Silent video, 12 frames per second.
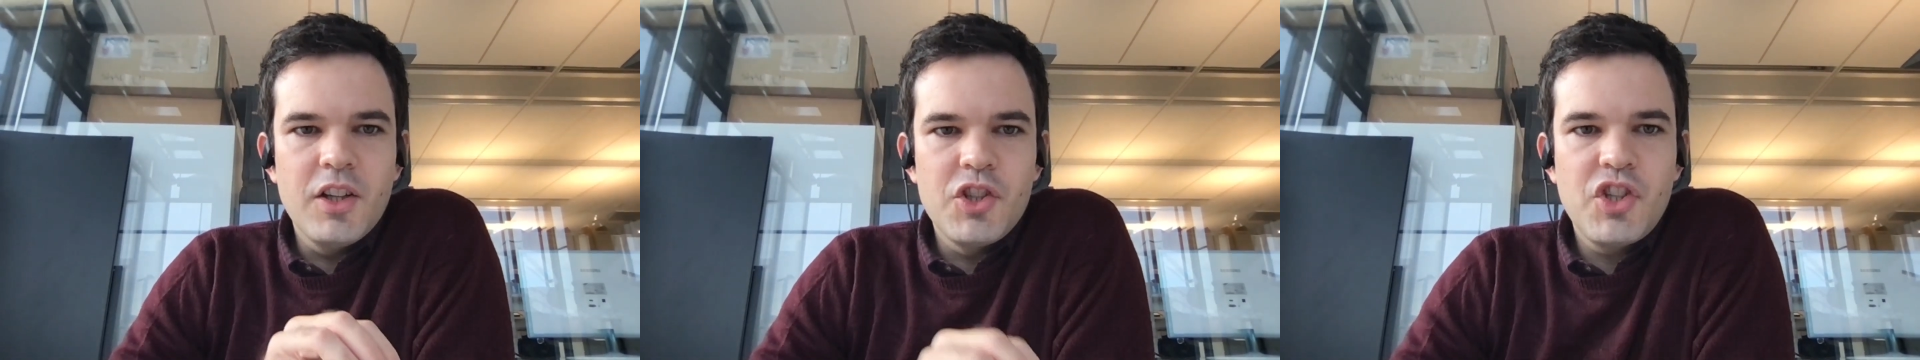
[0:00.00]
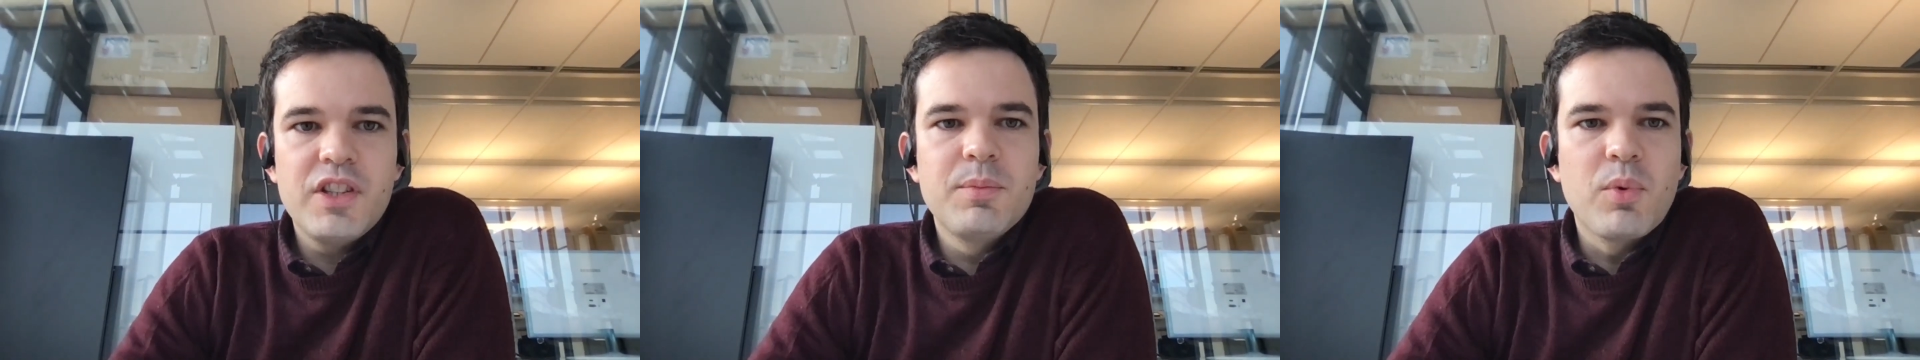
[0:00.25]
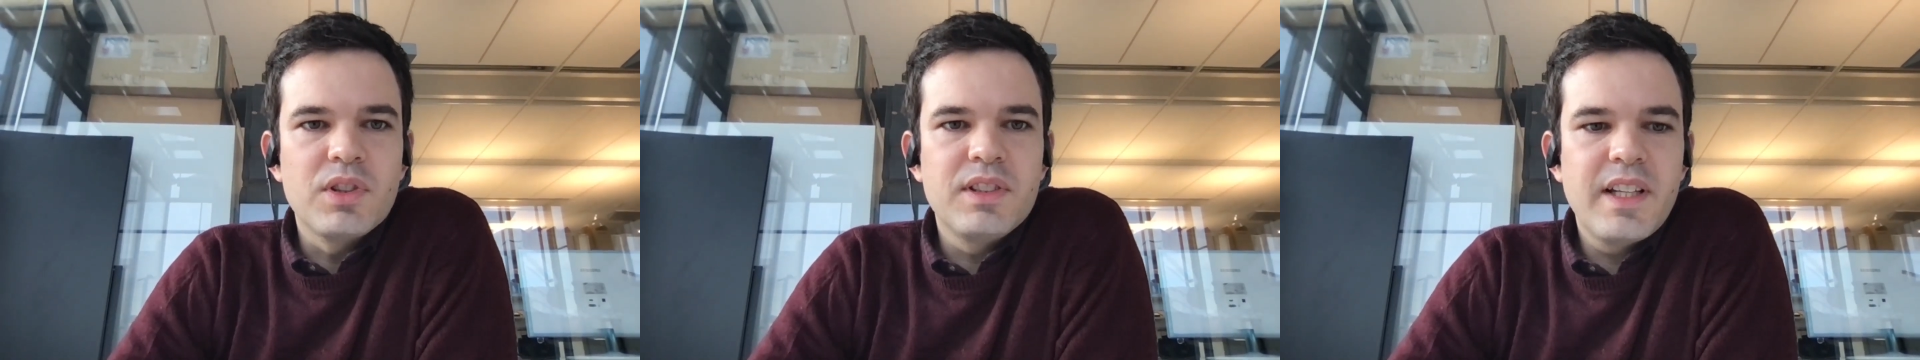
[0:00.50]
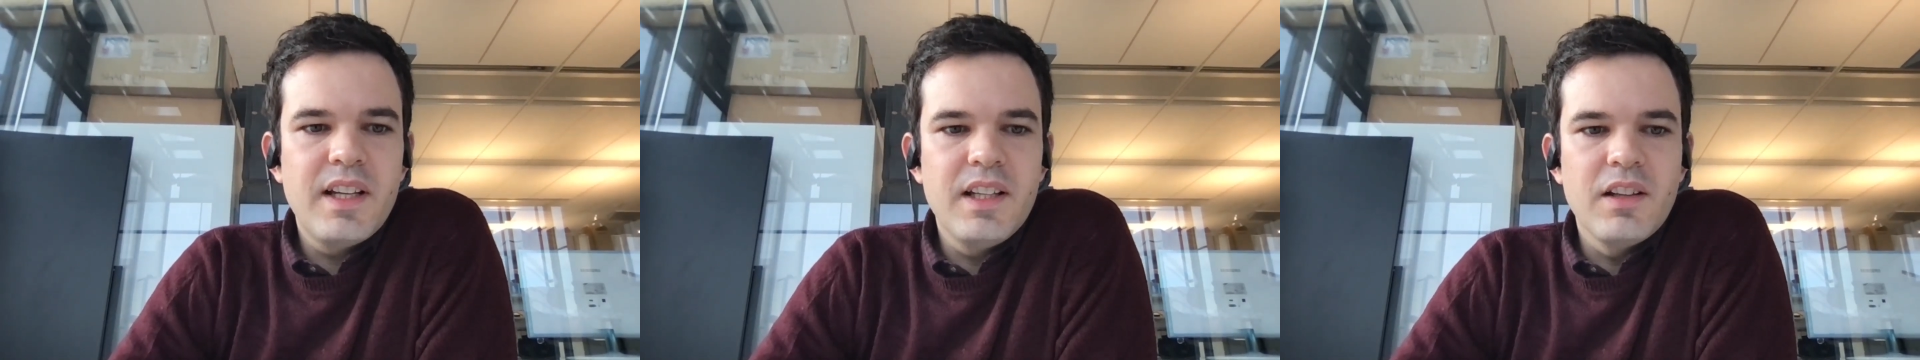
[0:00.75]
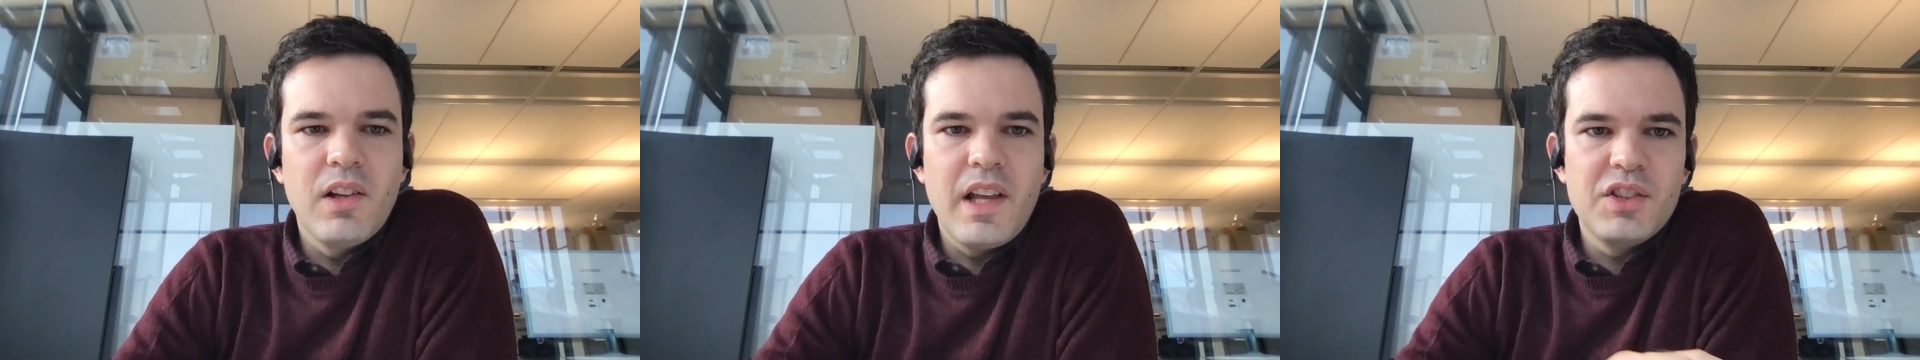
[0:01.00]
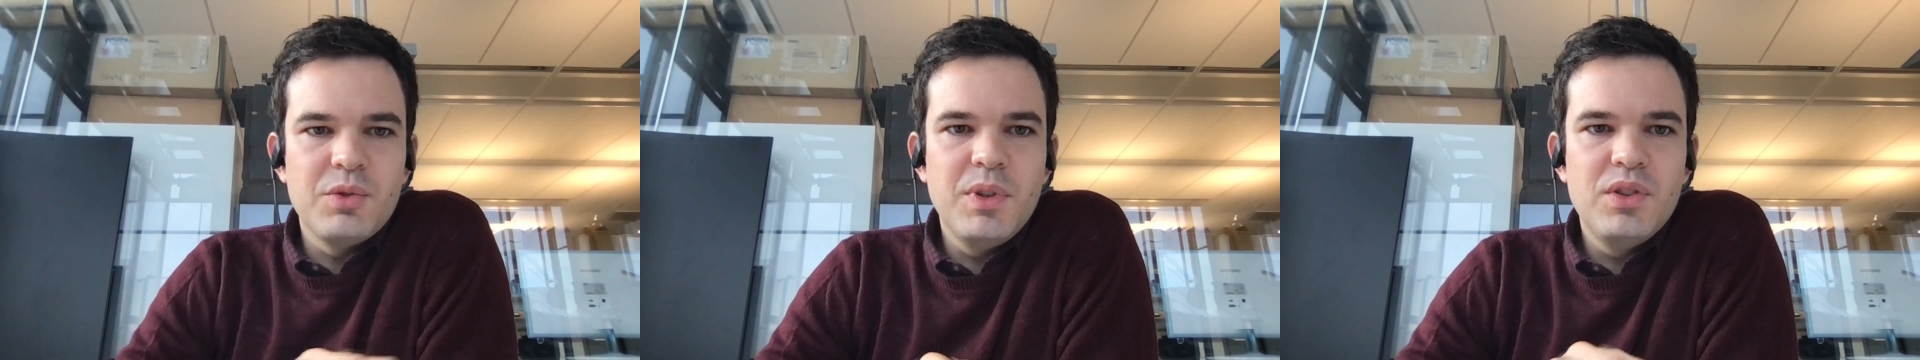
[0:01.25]
chessboard scanning
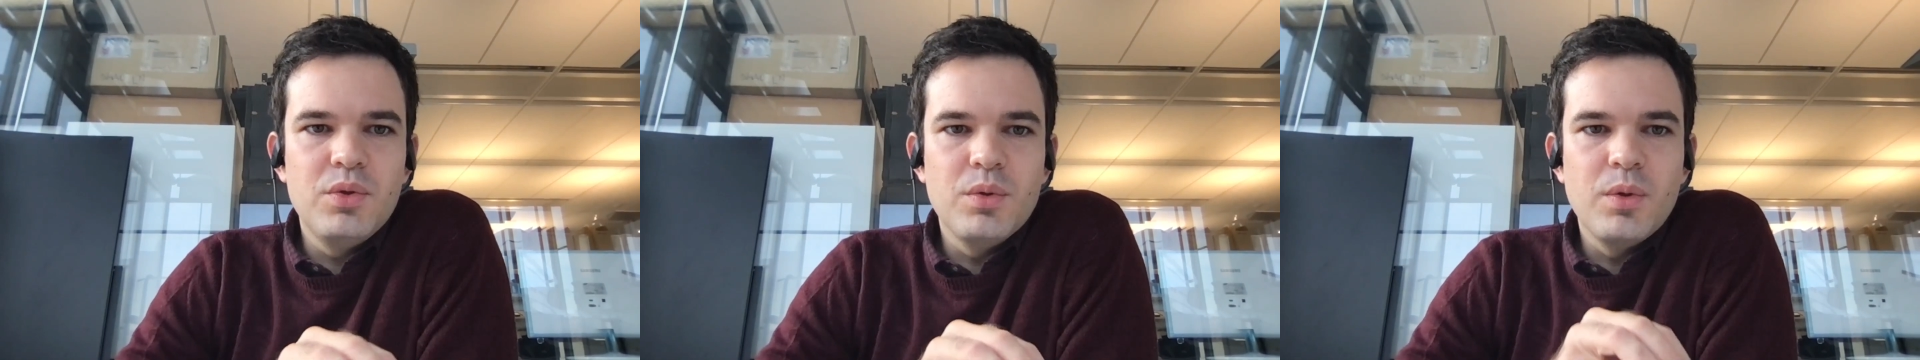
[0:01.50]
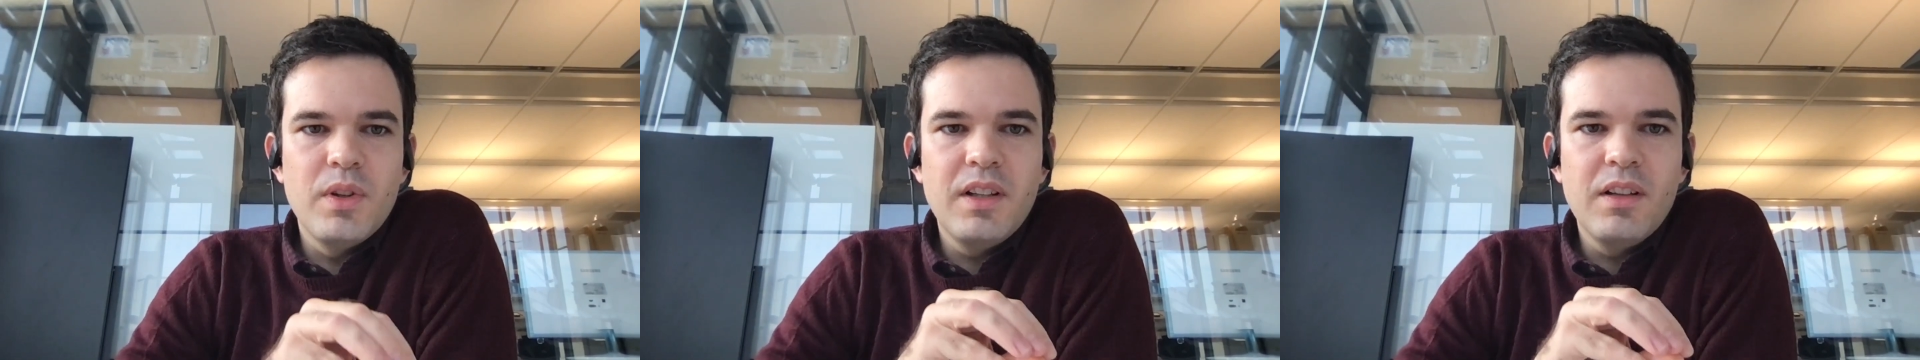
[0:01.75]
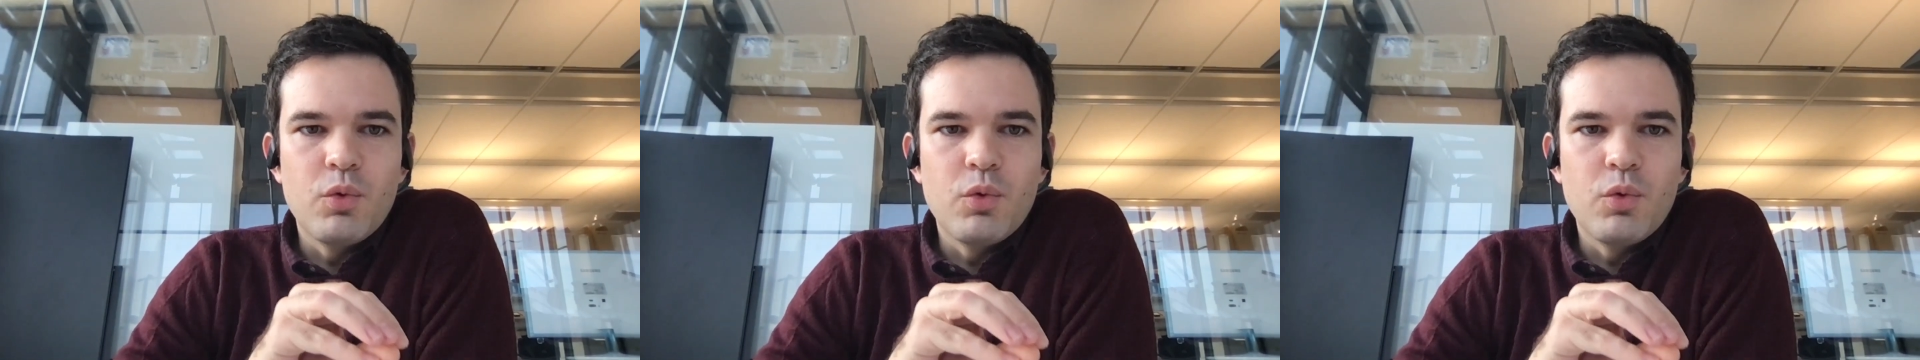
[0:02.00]
allows me to